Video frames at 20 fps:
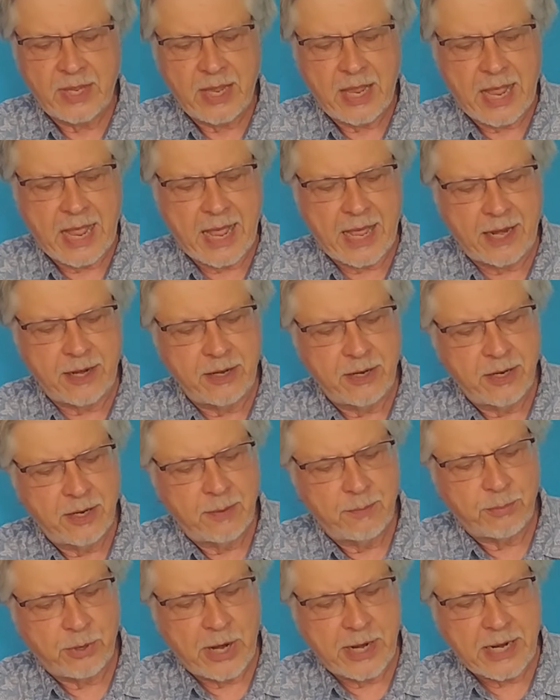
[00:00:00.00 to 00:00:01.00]
And
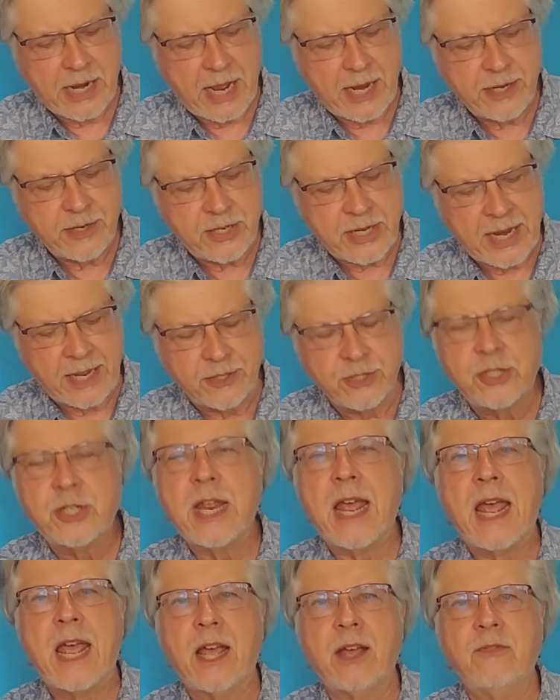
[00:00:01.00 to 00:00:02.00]
prehnite tends to
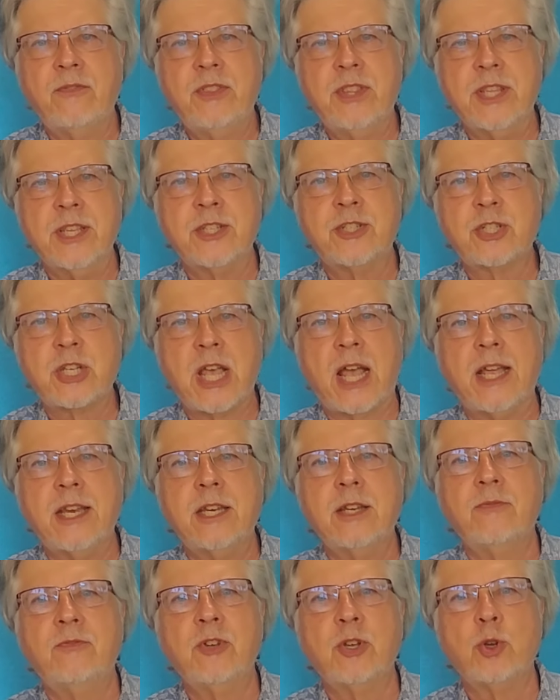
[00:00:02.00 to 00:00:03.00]
have this kind
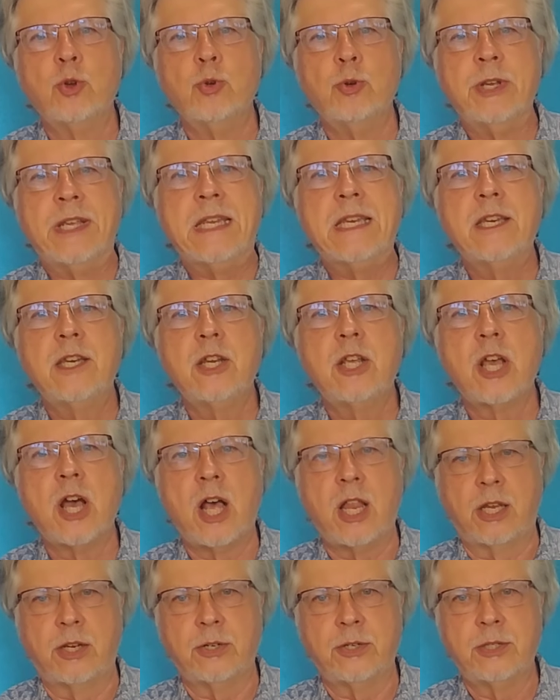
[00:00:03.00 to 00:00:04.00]
of a green
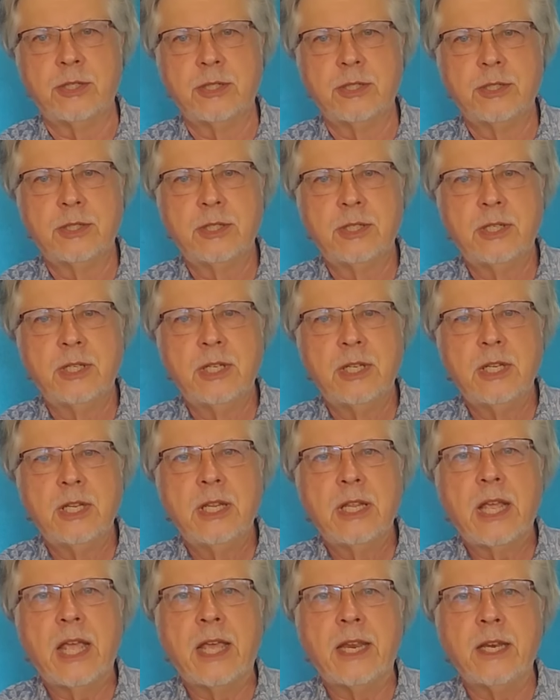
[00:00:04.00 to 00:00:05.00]
color,
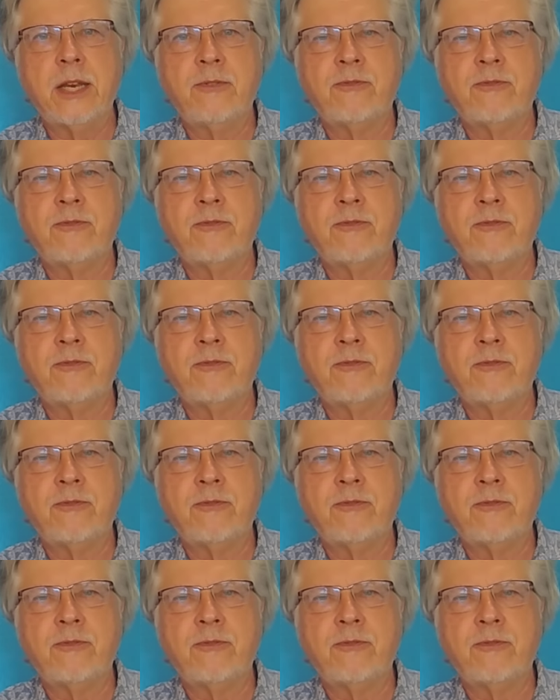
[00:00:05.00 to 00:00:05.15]
and it